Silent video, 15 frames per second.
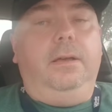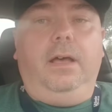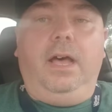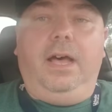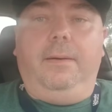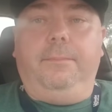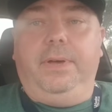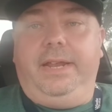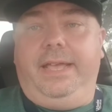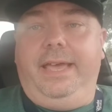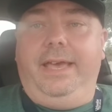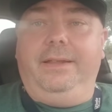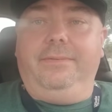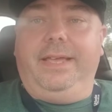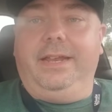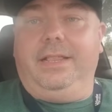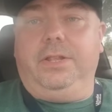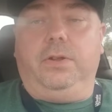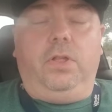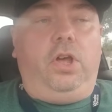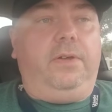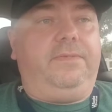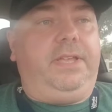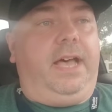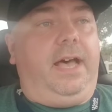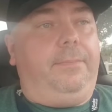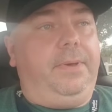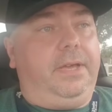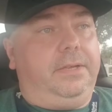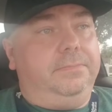But again, getting a little off
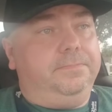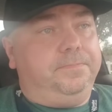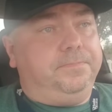topic.